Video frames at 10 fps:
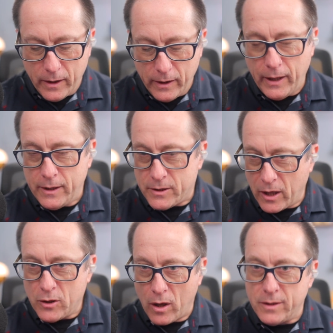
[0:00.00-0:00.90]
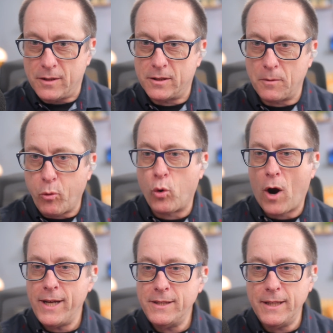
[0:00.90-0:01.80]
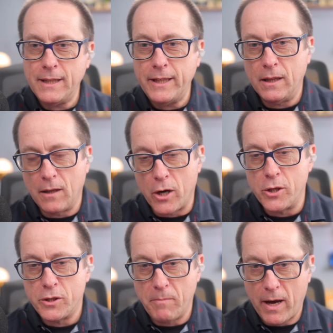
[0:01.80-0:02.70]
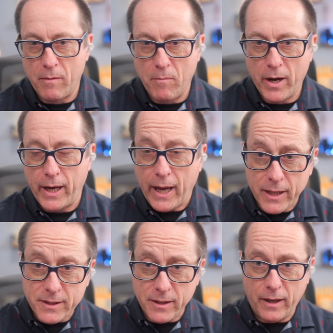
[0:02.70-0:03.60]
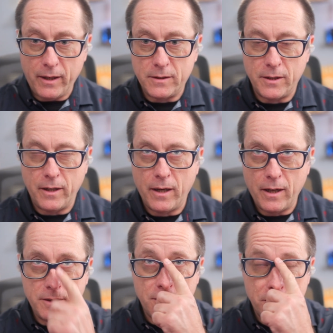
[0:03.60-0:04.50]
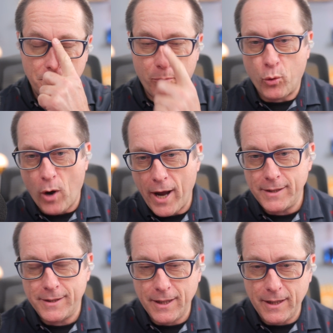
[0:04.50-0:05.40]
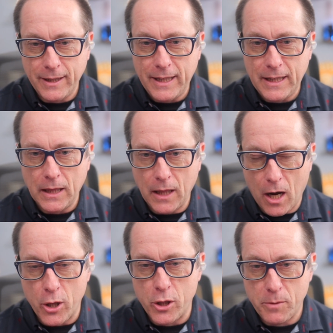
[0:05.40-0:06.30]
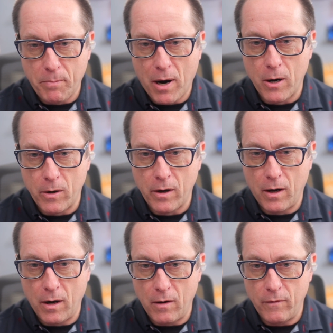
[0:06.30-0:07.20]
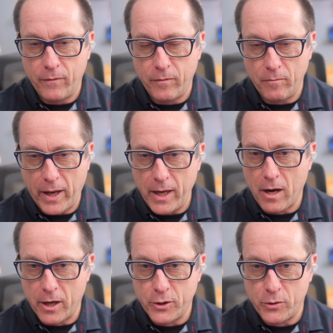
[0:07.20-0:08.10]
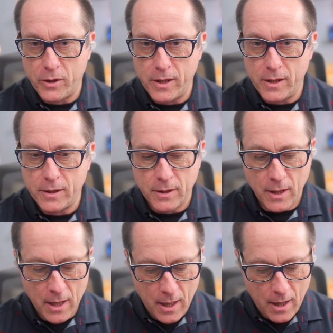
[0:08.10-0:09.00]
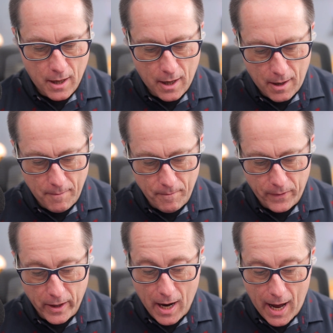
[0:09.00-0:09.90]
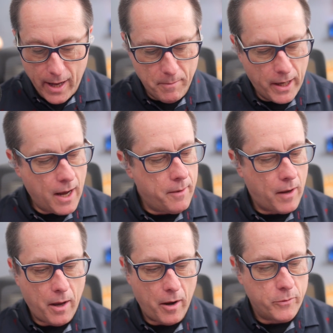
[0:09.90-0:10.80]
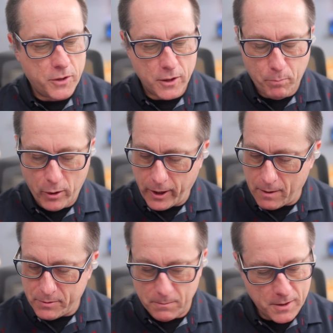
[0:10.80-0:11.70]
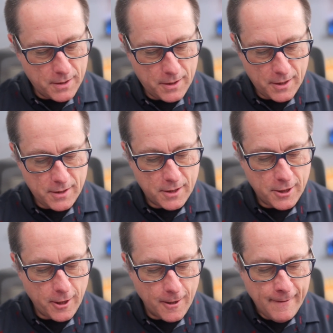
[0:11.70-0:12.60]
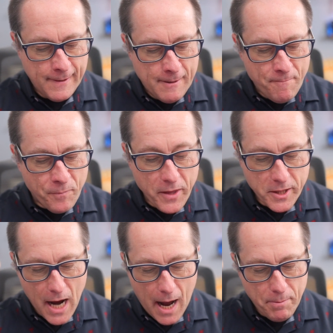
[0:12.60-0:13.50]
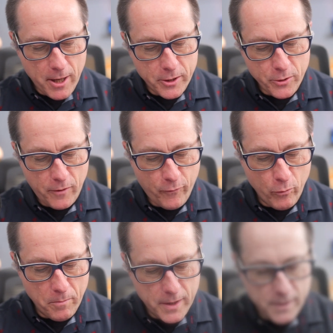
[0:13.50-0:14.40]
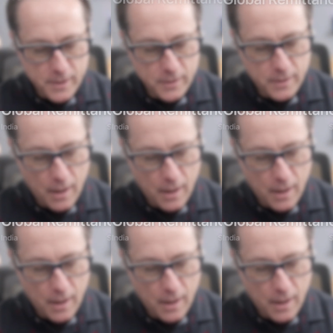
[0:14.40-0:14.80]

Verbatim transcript: It's it's it's a surprisingly large amount of money, and it's an and it's an it's a surprisingly large part of many countries' um, economy. I, I was just pulling up some statistics here. The top country for remittances